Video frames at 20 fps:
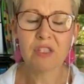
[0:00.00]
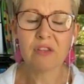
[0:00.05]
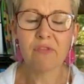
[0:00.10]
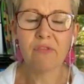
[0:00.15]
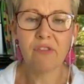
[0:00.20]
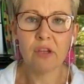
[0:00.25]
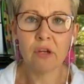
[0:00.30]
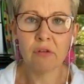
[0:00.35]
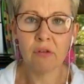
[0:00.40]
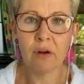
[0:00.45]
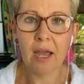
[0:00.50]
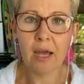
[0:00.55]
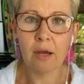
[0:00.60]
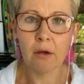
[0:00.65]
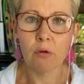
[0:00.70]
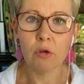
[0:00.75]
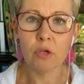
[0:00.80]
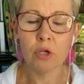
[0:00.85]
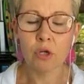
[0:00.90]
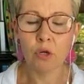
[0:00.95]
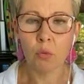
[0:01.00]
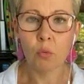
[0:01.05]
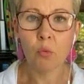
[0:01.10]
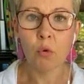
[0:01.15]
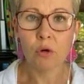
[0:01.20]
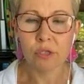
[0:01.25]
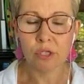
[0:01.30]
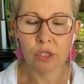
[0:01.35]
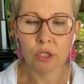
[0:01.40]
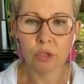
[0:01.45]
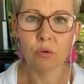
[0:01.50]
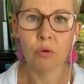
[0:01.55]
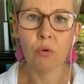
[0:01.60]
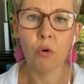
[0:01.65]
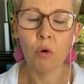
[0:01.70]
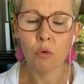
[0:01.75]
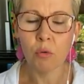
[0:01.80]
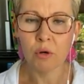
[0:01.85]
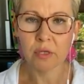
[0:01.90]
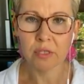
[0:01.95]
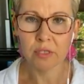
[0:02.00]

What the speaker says: to figure out, you know, what's true or